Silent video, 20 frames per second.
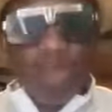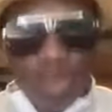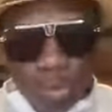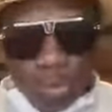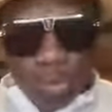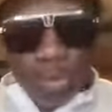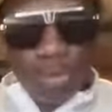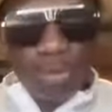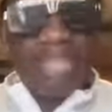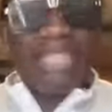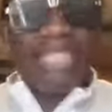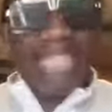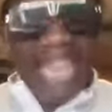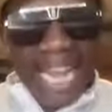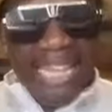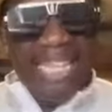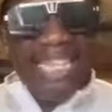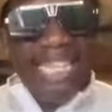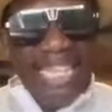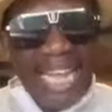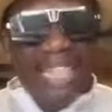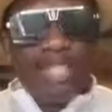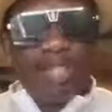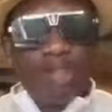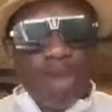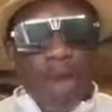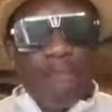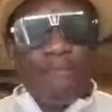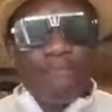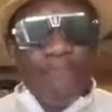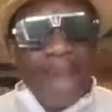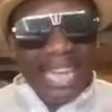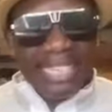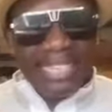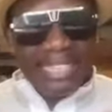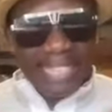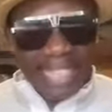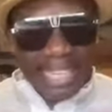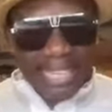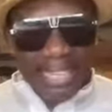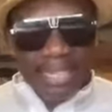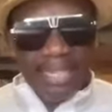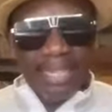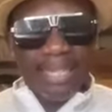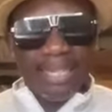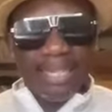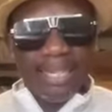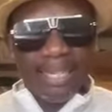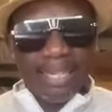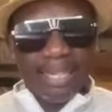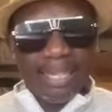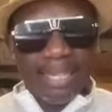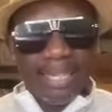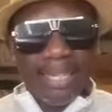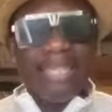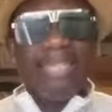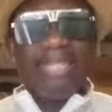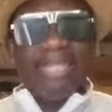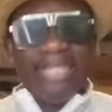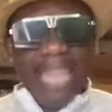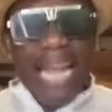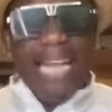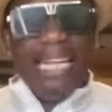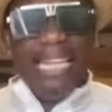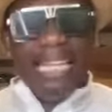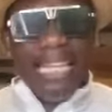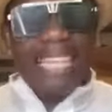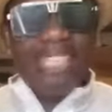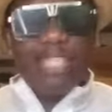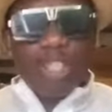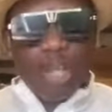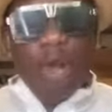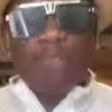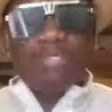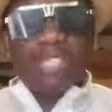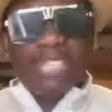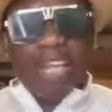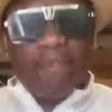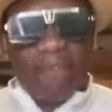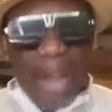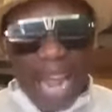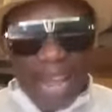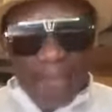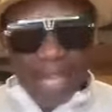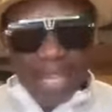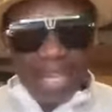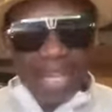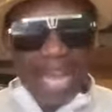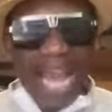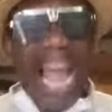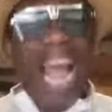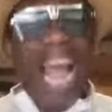to 10 years of fighting, 10 years of surviving. I